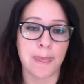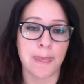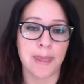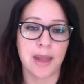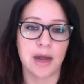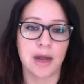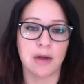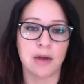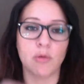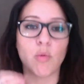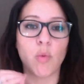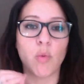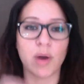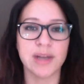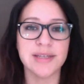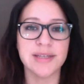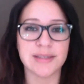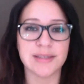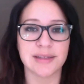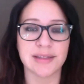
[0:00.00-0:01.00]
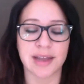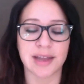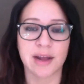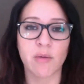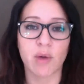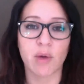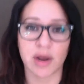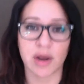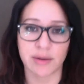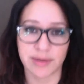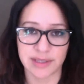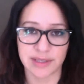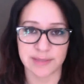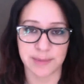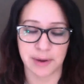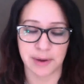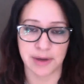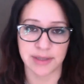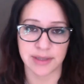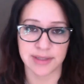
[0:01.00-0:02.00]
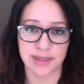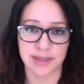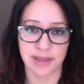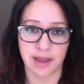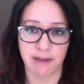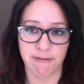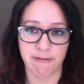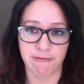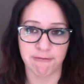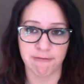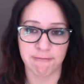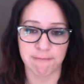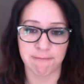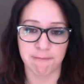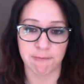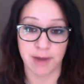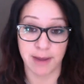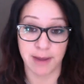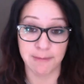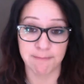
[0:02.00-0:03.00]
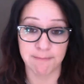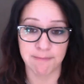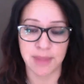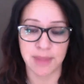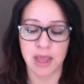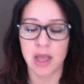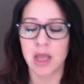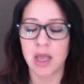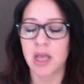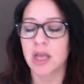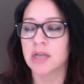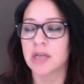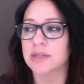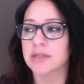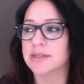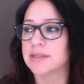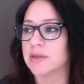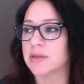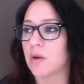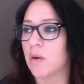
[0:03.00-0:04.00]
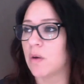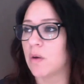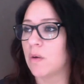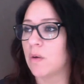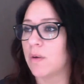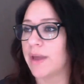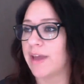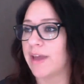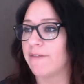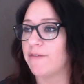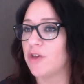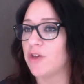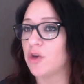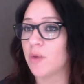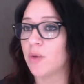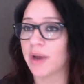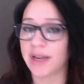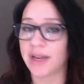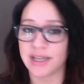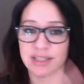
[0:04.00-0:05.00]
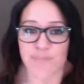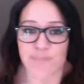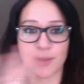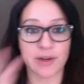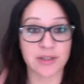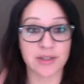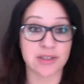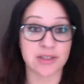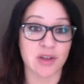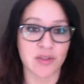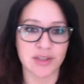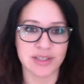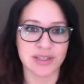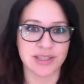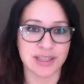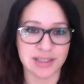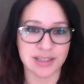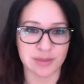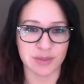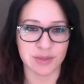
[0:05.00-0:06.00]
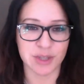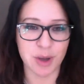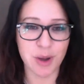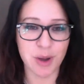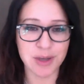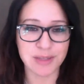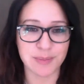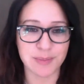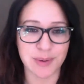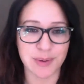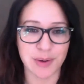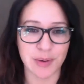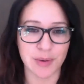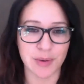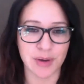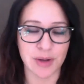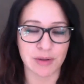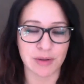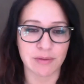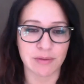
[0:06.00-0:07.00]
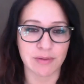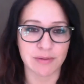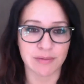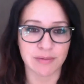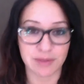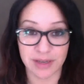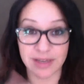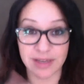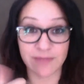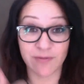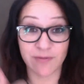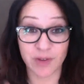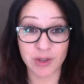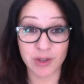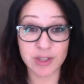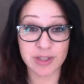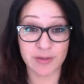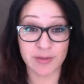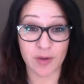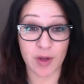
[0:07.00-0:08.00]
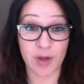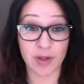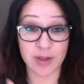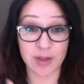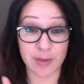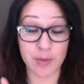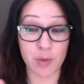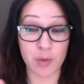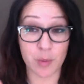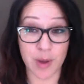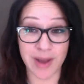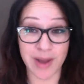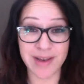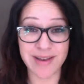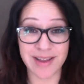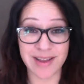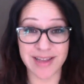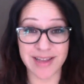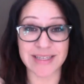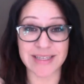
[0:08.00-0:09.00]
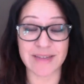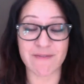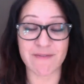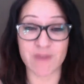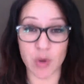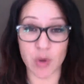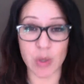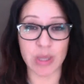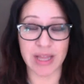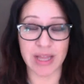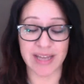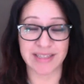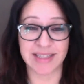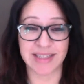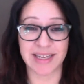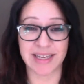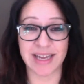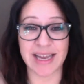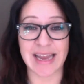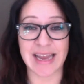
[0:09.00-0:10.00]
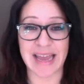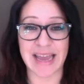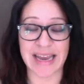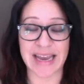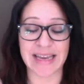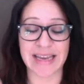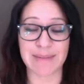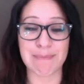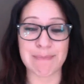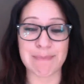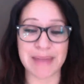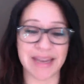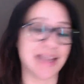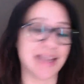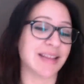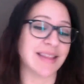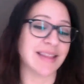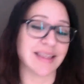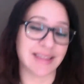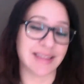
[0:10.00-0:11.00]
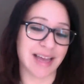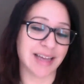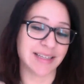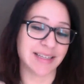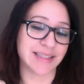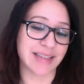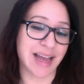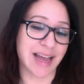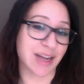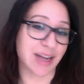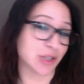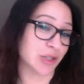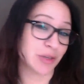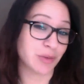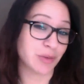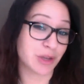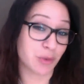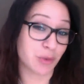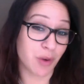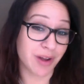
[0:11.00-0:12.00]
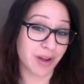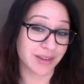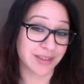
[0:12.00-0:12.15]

what is it that I wanna experience in life, right? So if you wanna experience all these things that we talked about, first of all, number one is vocalizing it and admitting that that's actually what you want.